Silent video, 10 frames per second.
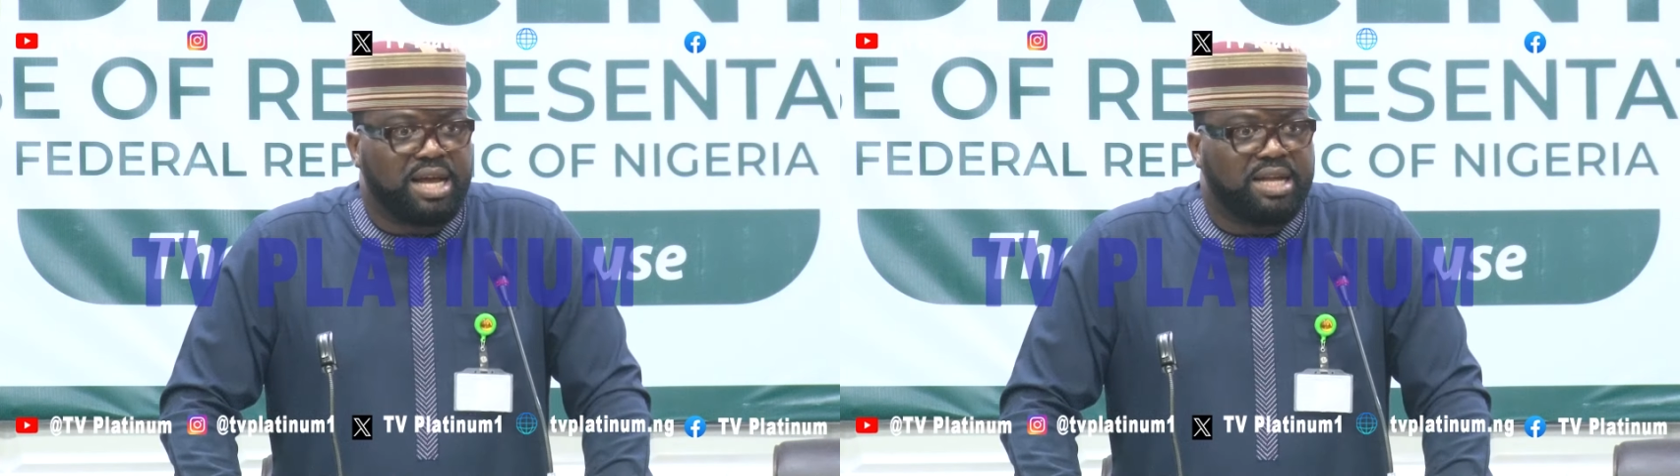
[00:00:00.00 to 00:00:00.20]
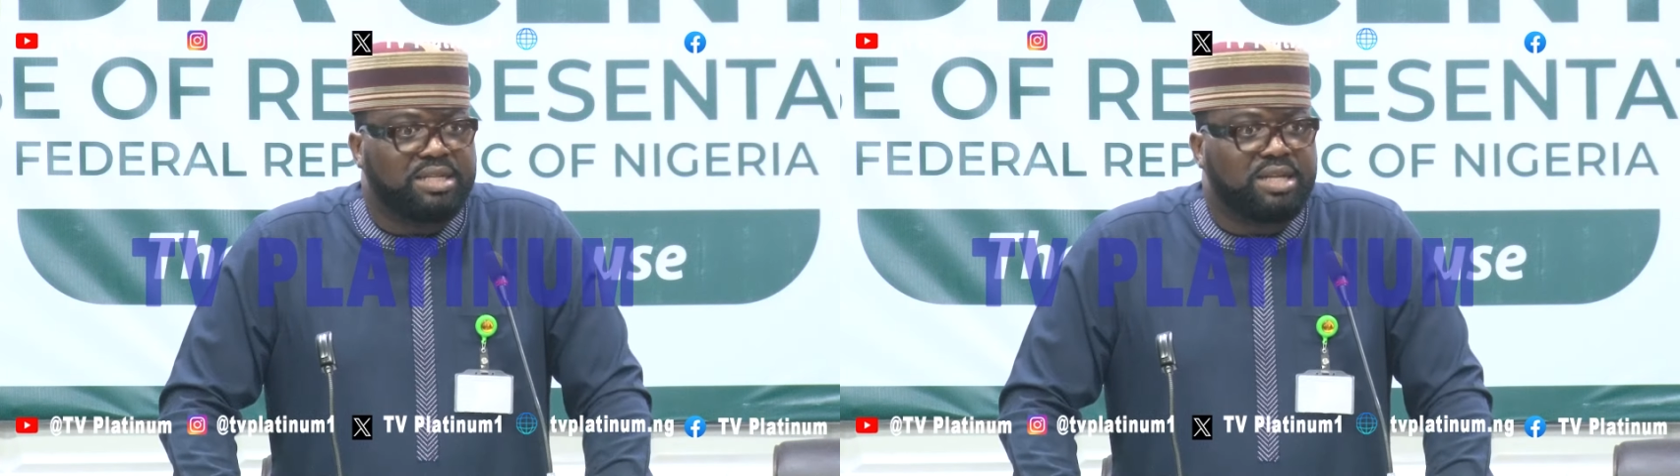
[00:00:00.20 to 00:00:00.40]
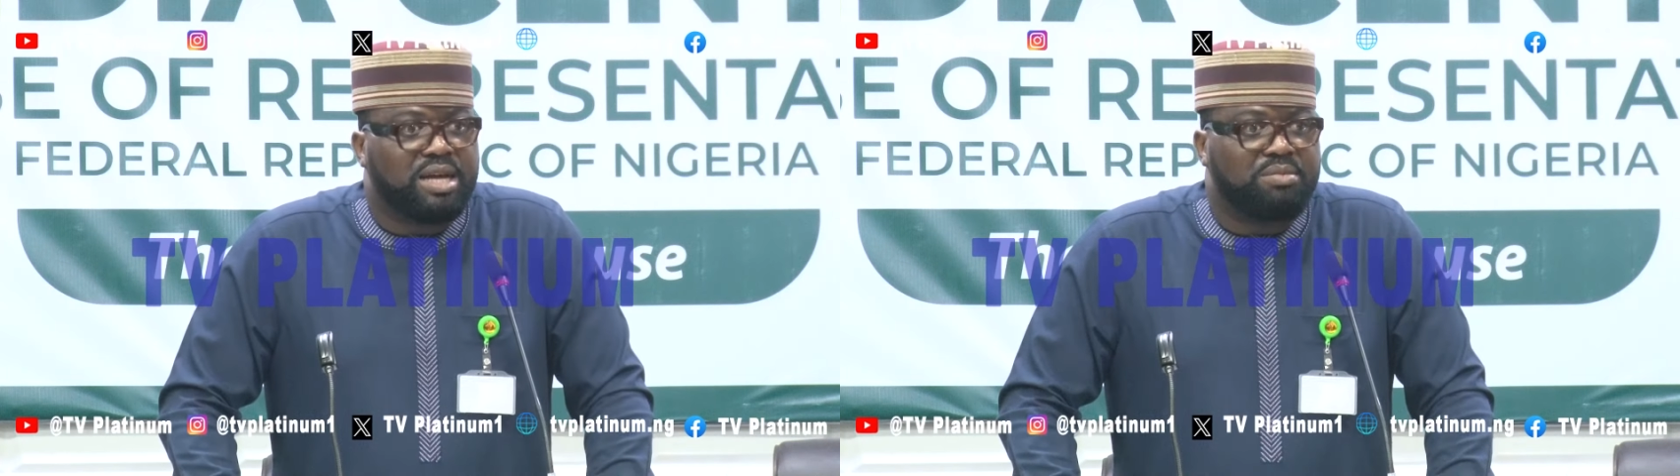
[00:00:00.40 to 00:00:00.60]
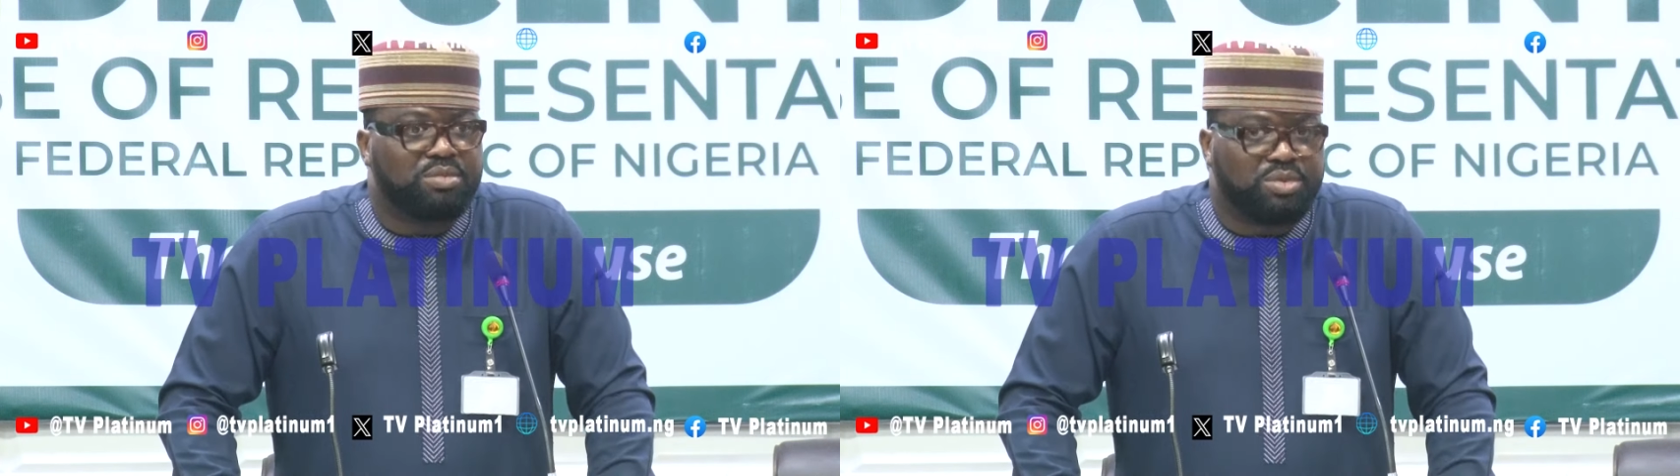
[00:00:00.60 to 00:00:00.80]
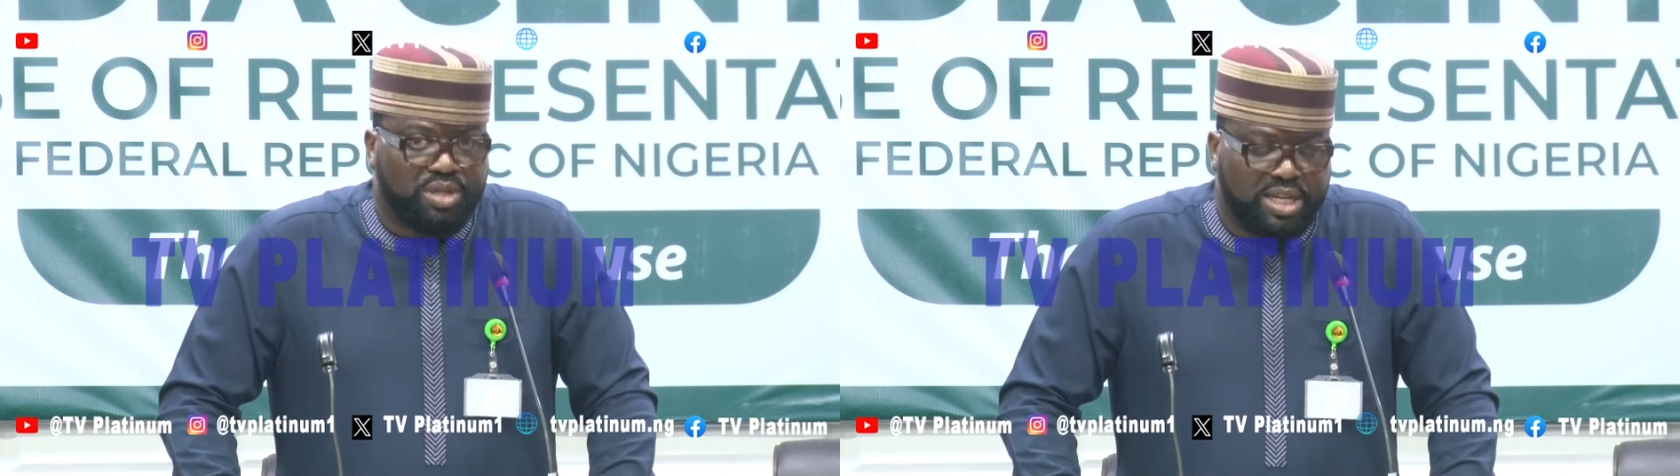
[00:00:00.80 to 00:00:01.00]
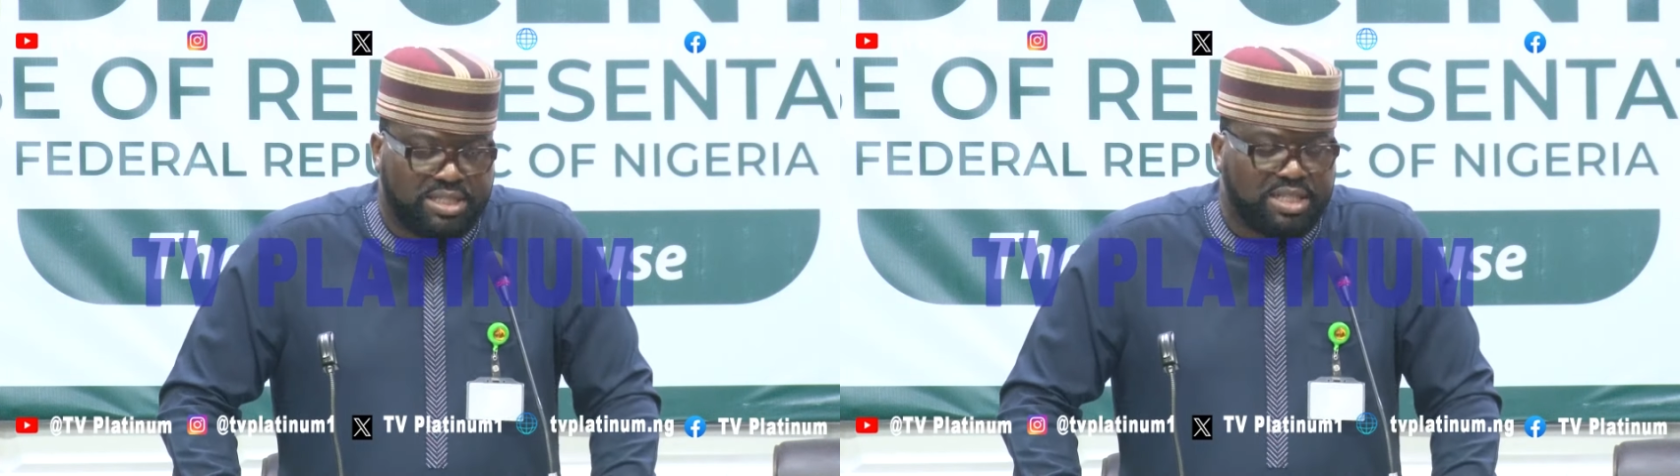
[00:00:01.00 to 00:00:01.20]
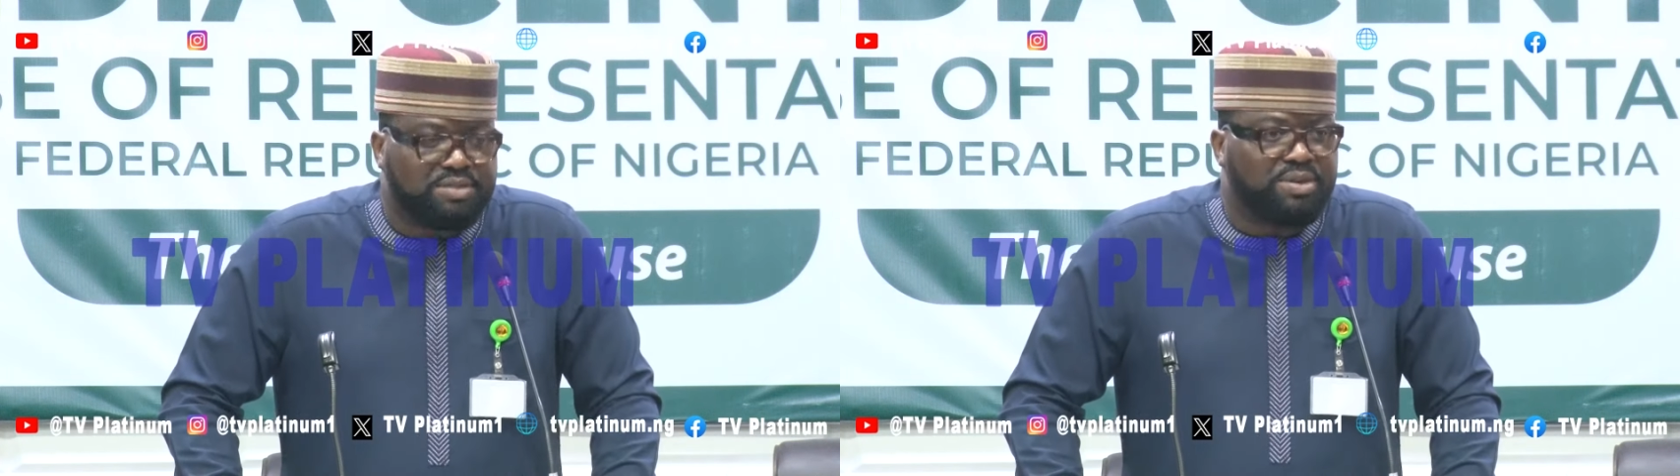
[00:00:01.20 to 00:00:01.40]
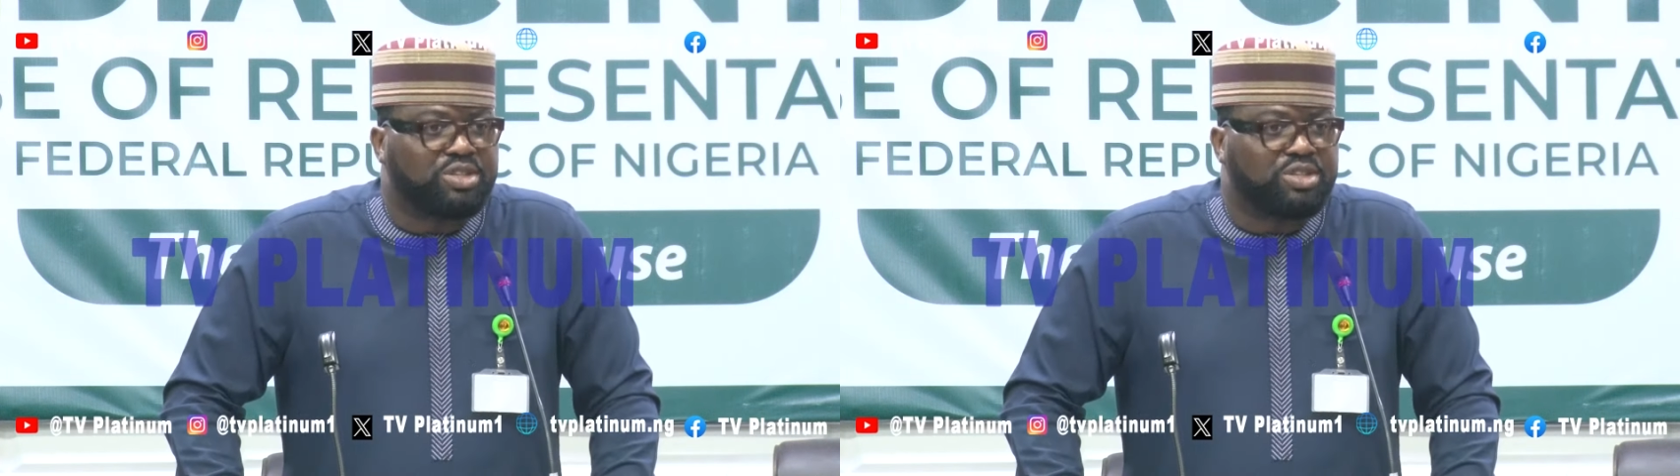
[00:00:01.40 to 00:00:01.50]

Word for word: And um, legislative